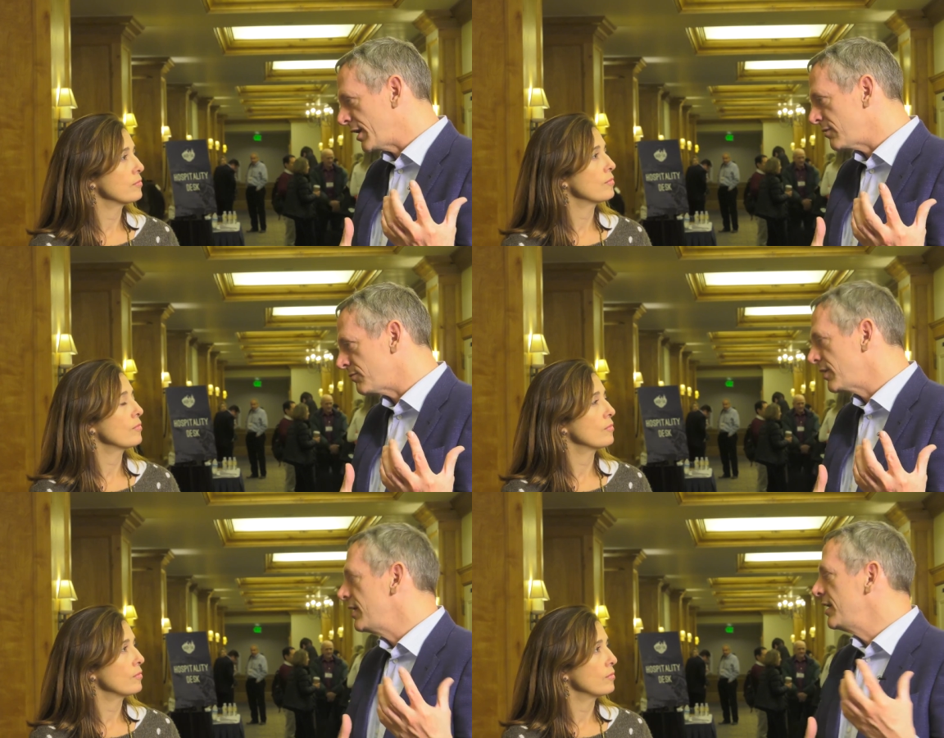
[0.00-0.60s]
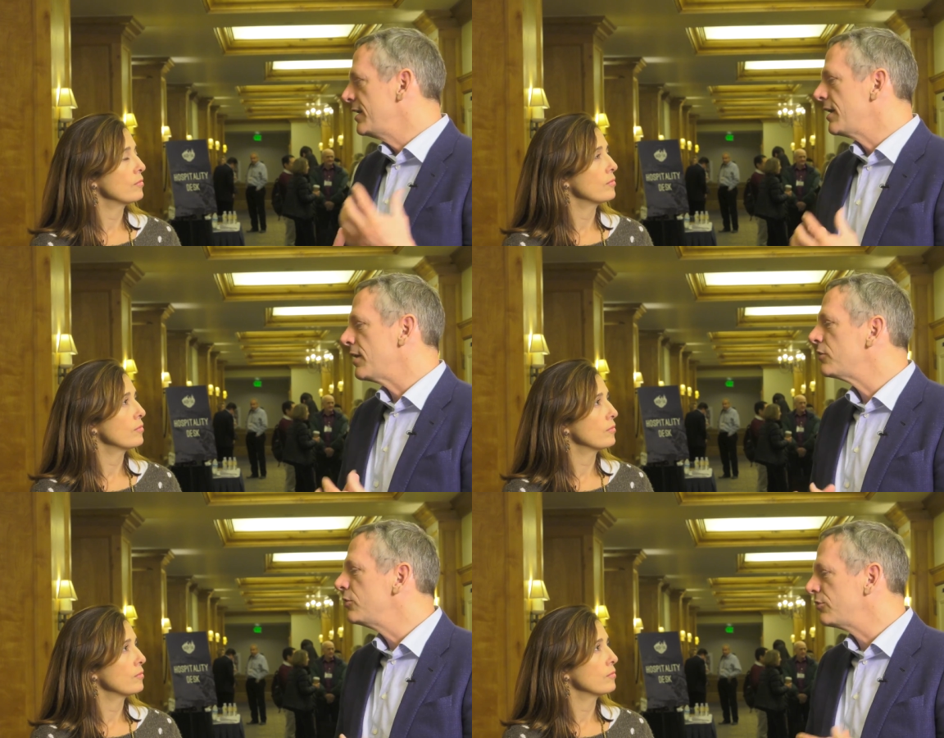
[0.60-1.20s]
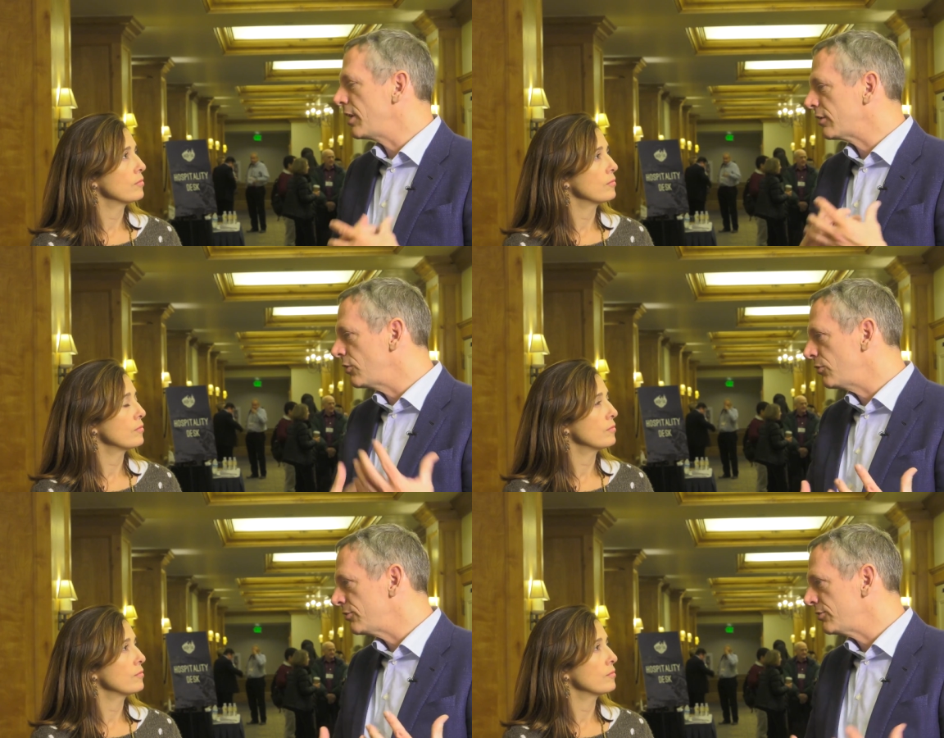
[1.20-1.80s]
Speaker 1: we have uh, new
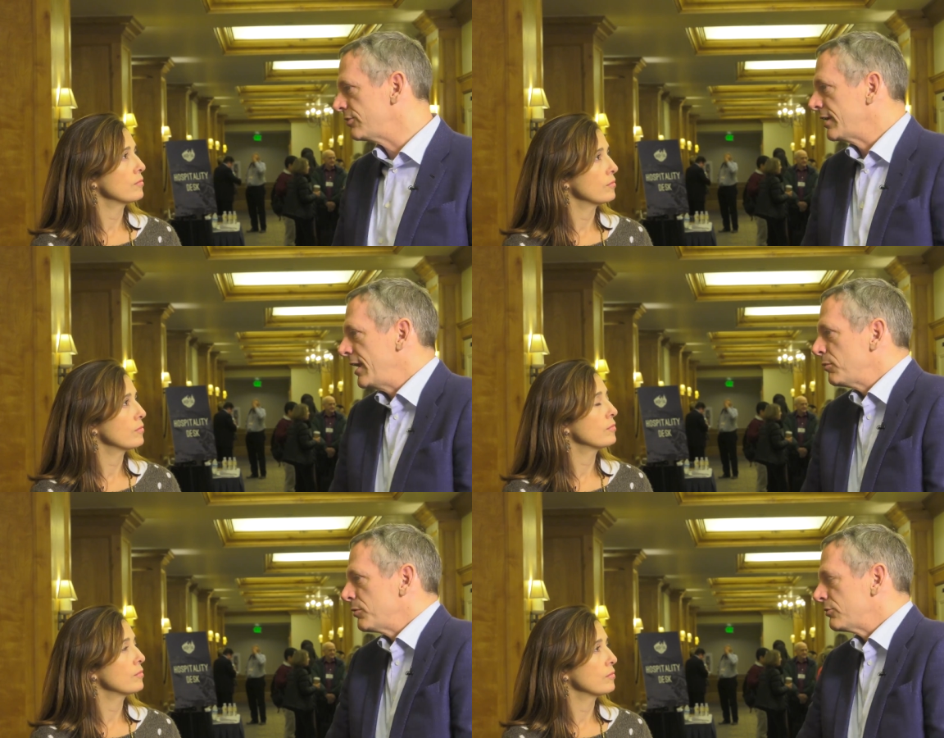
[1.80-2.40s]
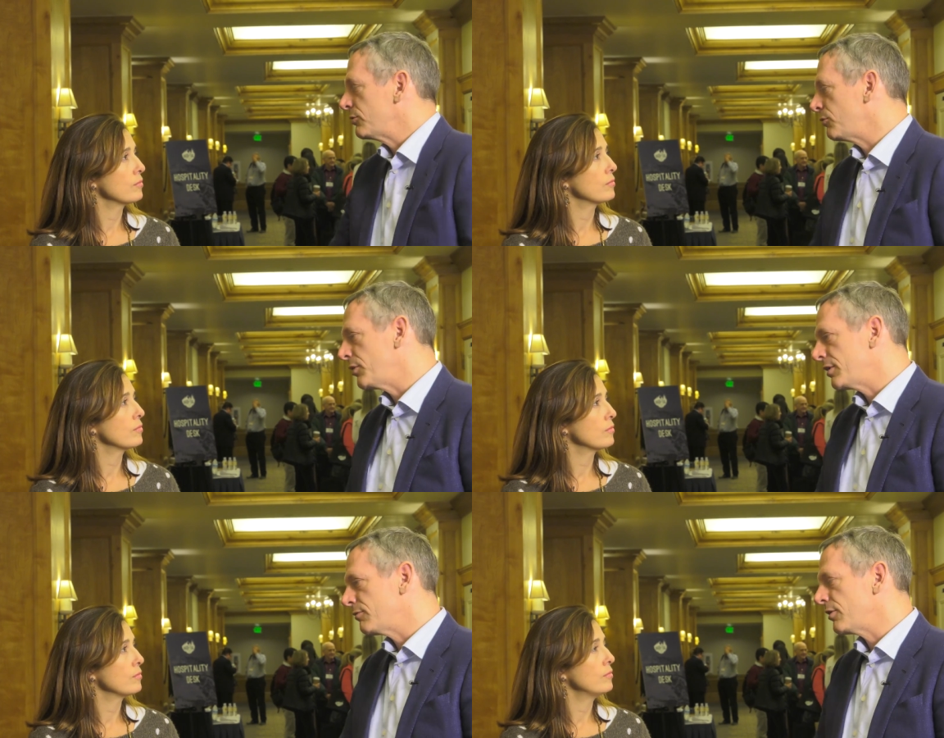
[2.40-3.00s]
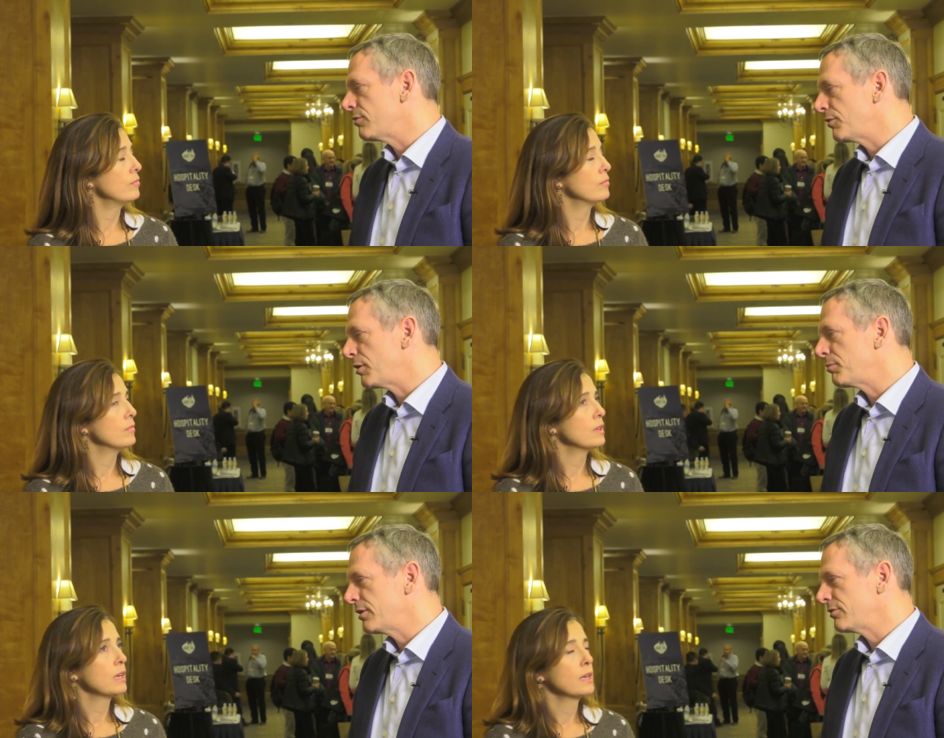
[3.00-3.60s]
technologies that can help us to avoid it for, for
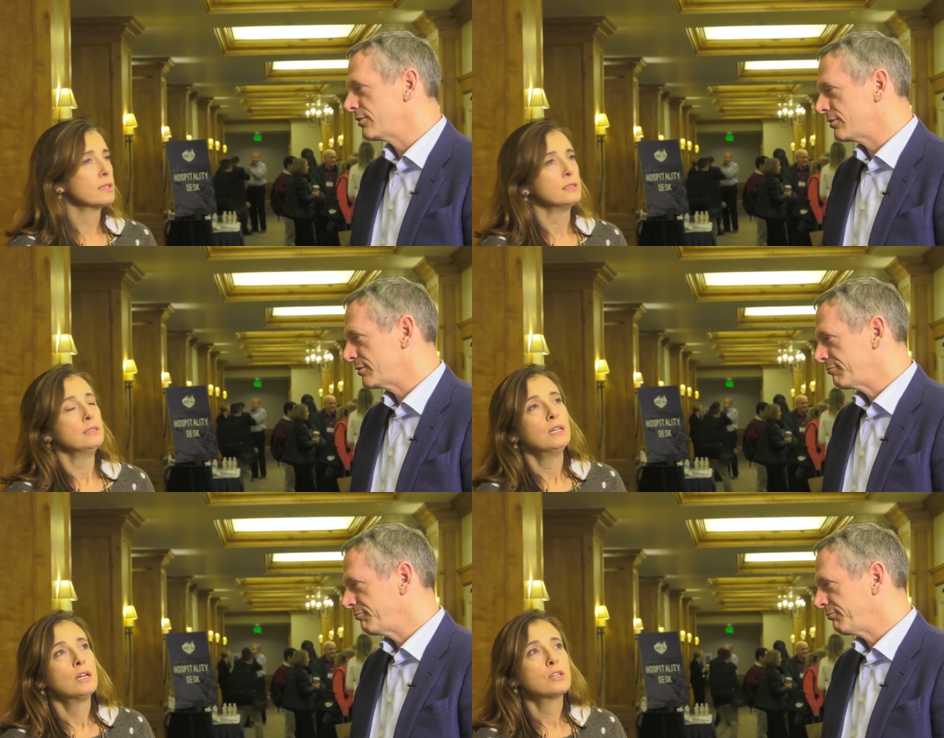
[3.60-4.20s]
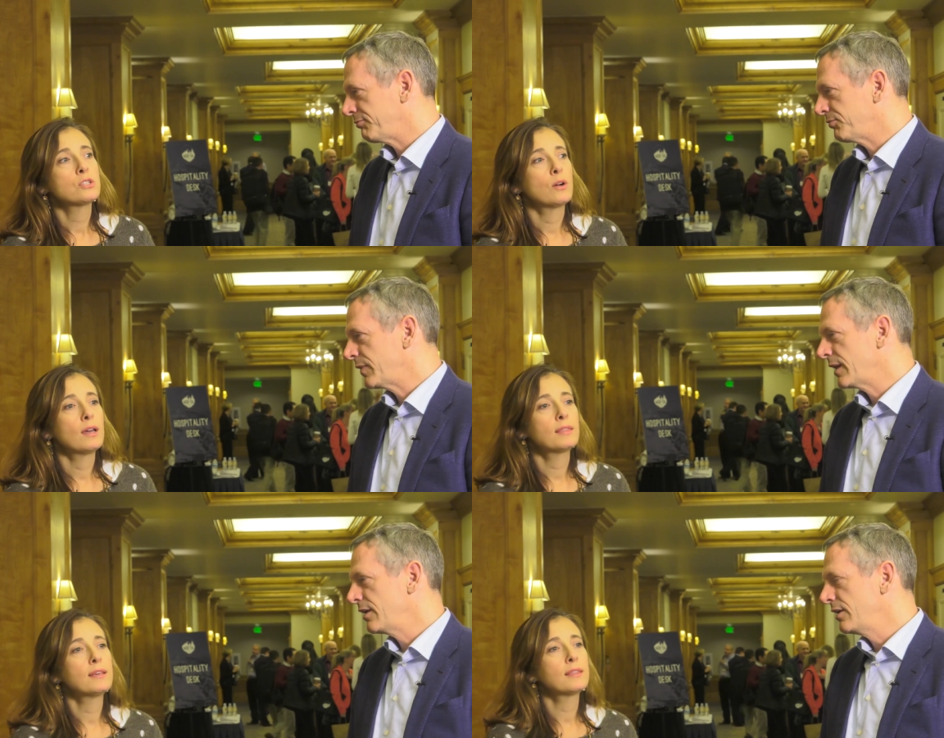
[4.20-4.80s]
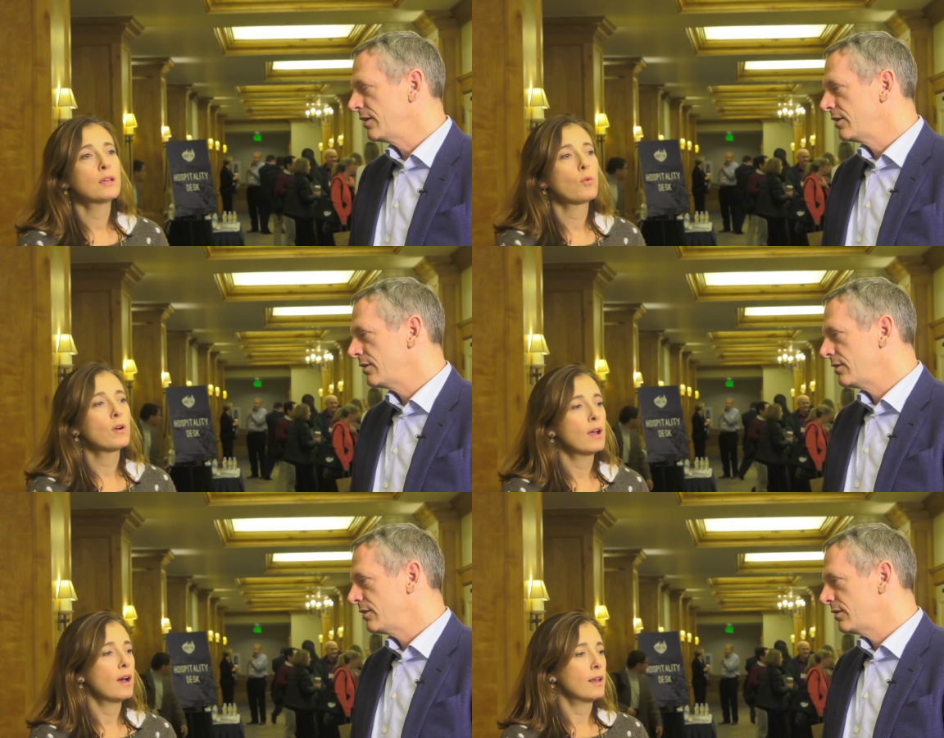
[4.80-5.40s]
our patients?
Speaker 2: So I think that
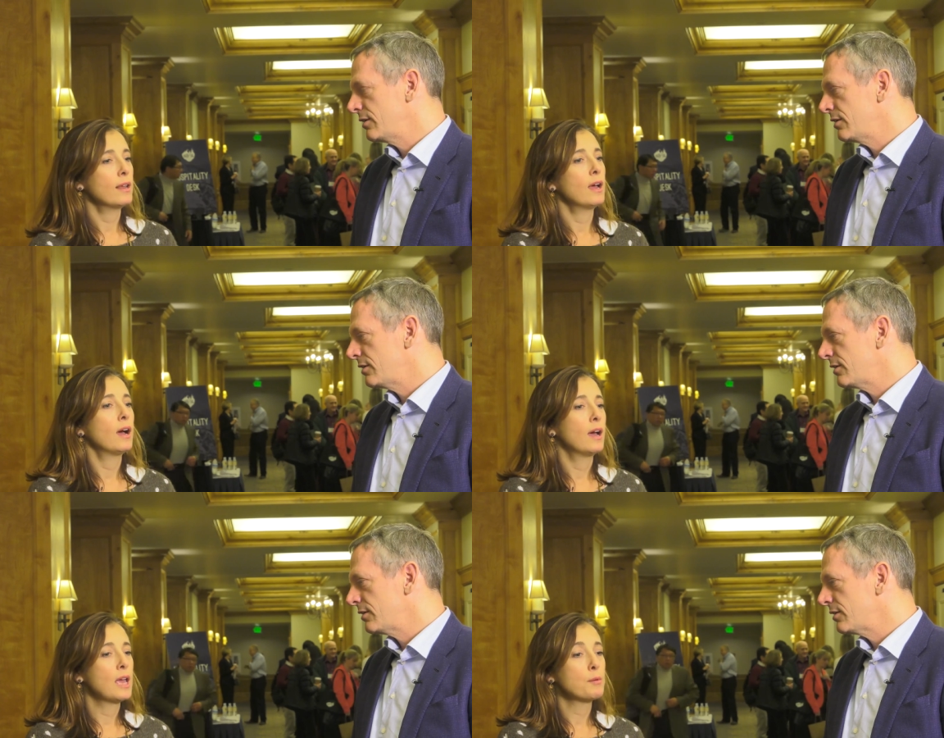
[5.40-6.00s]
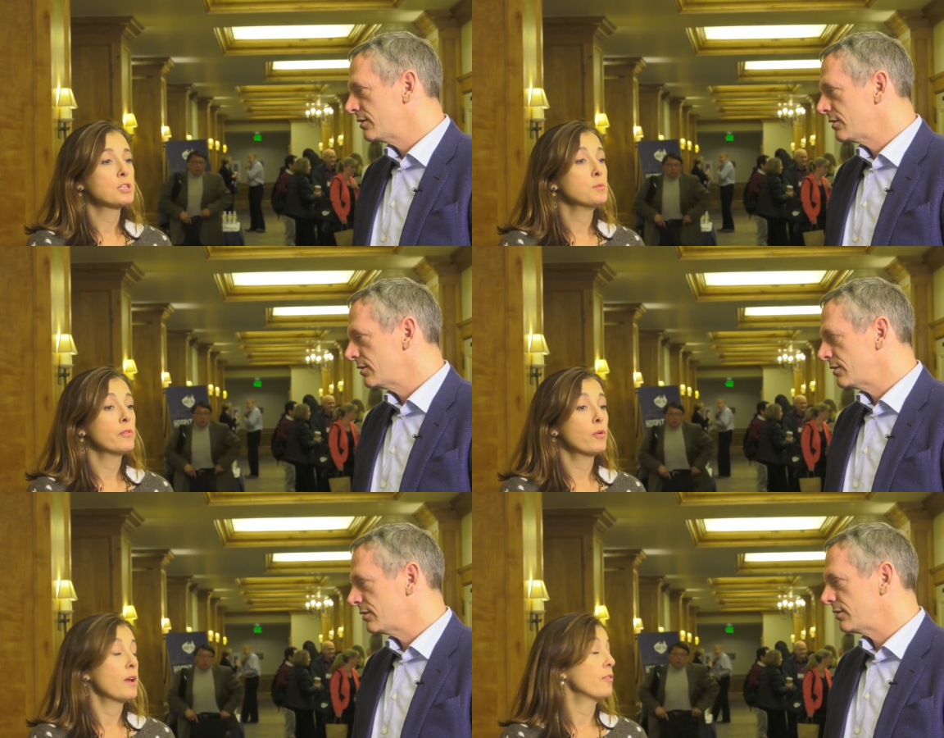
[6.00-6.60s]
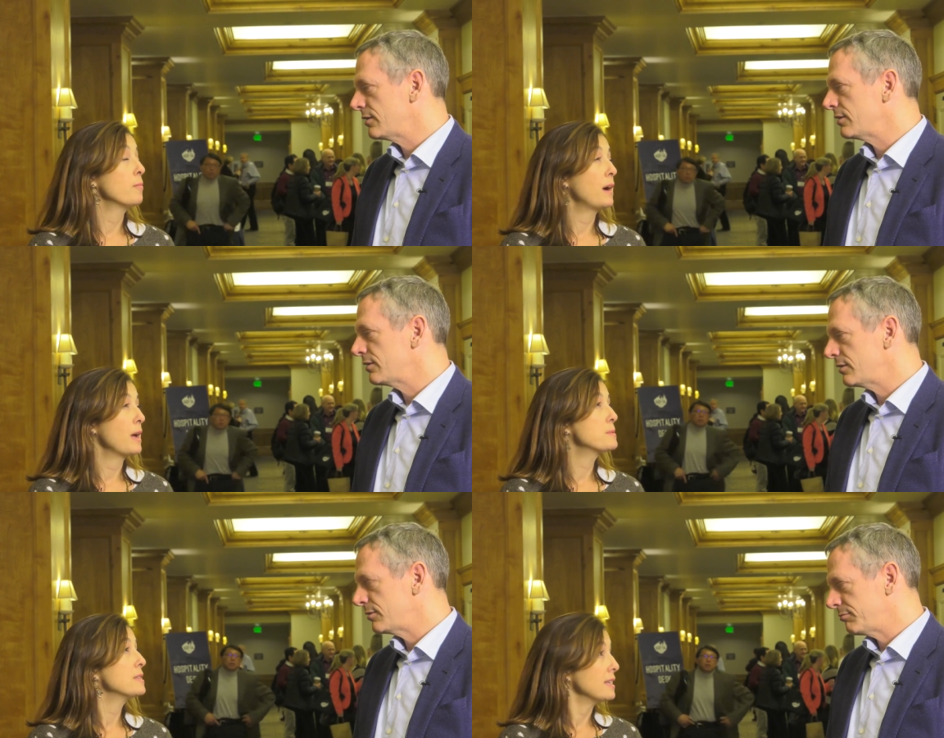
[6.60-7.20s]
we're not uh, able to move away from
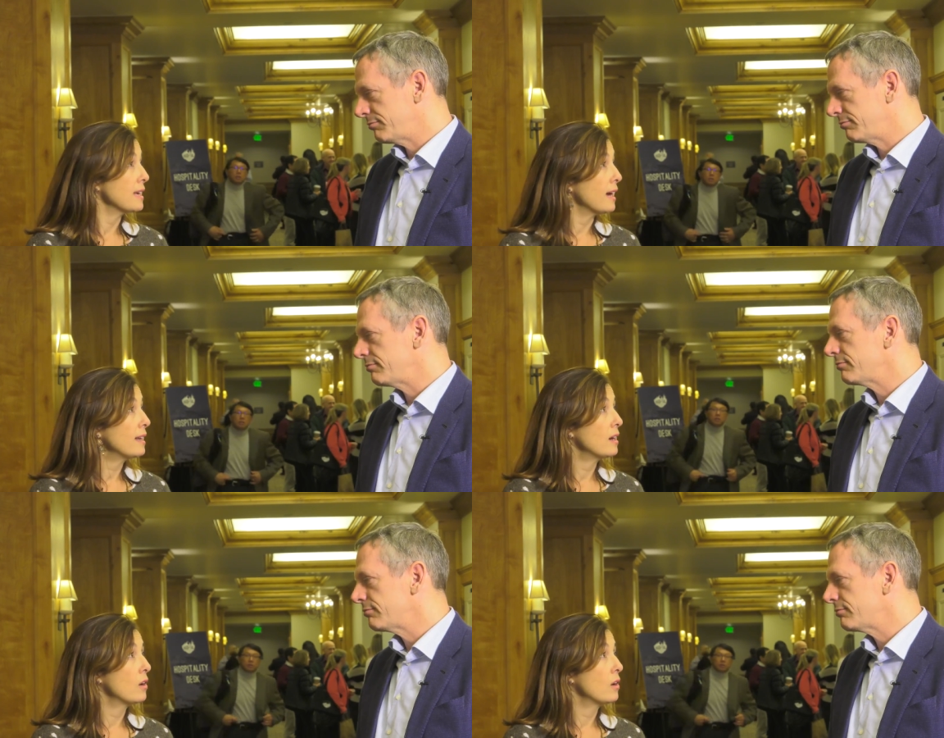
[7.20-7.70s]
biopsy yet.